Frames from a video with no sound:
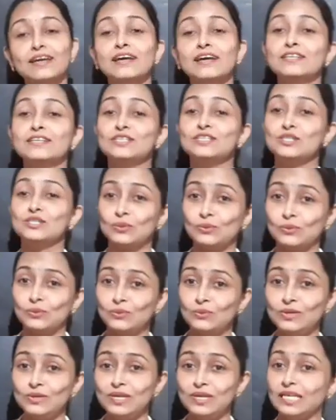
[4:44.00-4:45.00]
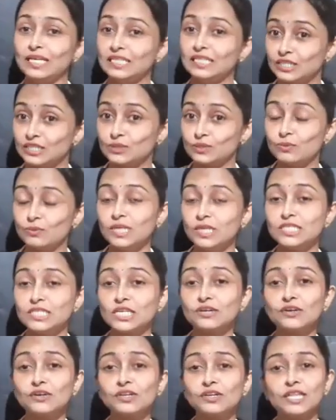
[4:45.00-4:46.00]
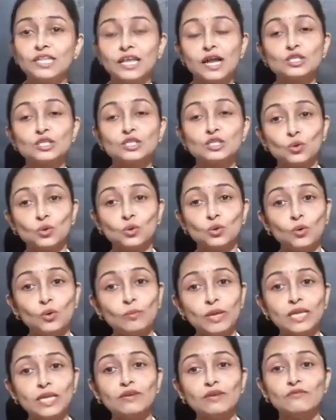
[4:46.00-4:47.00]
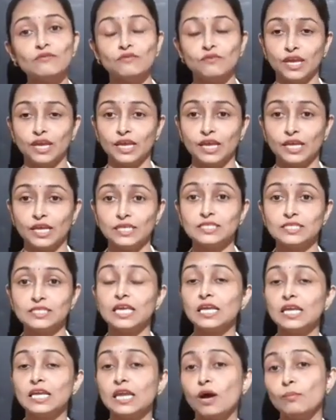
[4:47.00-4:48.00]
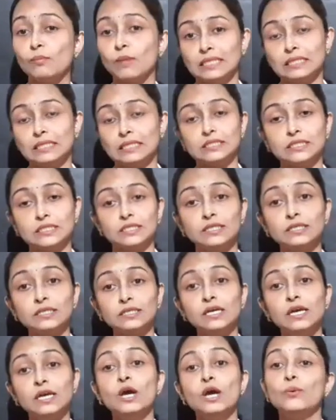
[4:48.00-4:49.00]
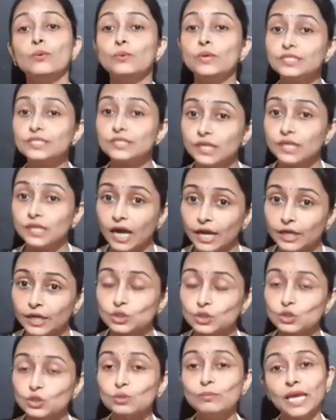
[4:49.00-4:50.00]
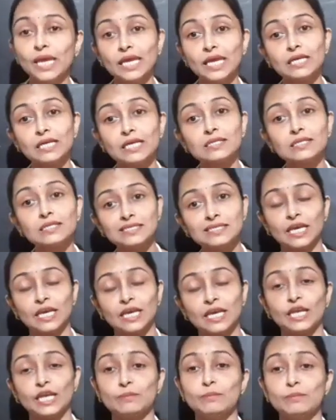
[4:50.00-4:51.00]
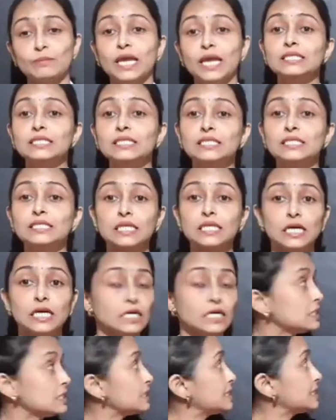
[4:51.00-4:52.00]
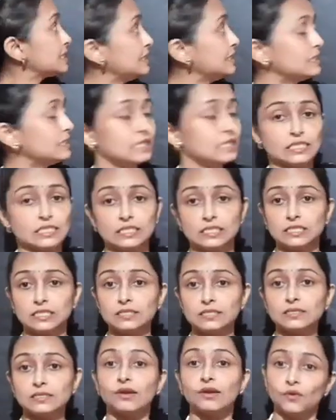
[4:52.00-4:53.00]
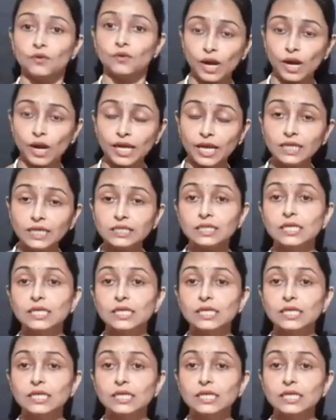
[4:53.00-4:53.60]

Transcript: So, like this way, children, there are so many ways in our mother tongue we try to make a statement sentence, right?